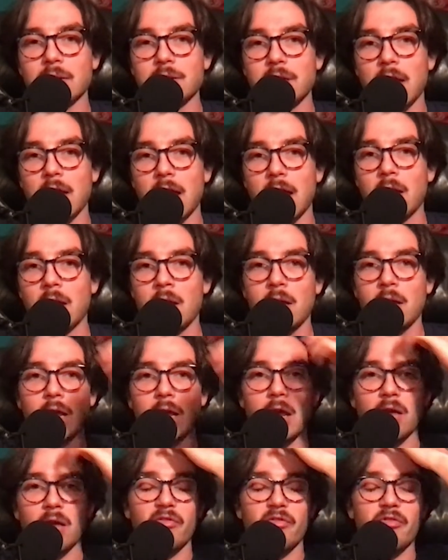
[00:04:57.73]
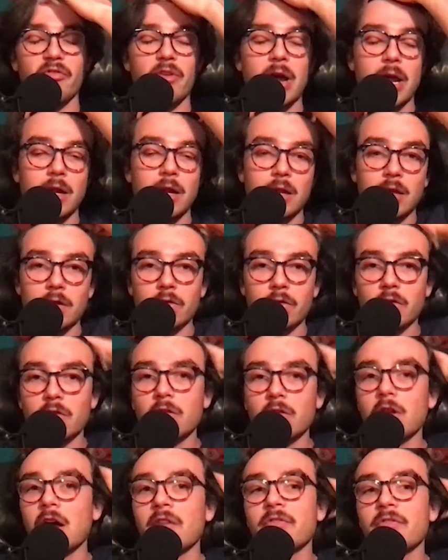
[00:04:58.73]
today and find his
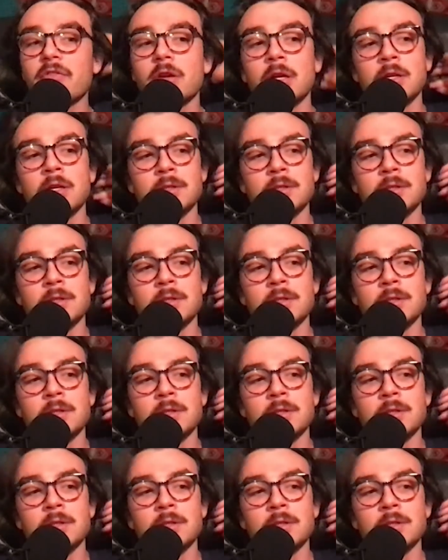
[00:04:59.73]
stuff.